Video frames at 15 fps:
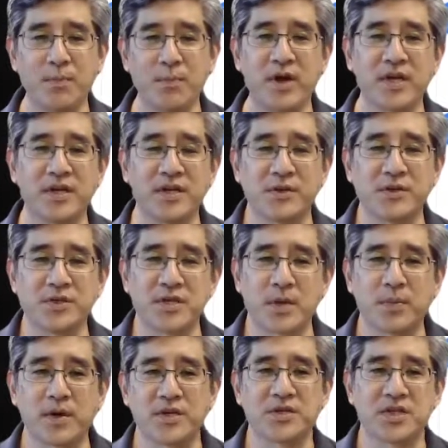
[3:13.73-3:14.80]
I break it down
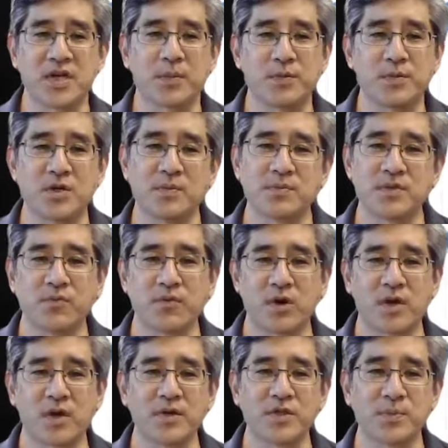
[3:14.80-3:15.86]
step by step in terms of
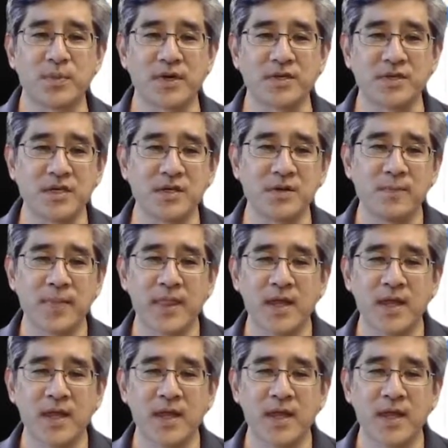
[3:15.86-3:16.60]
what I'm expecting.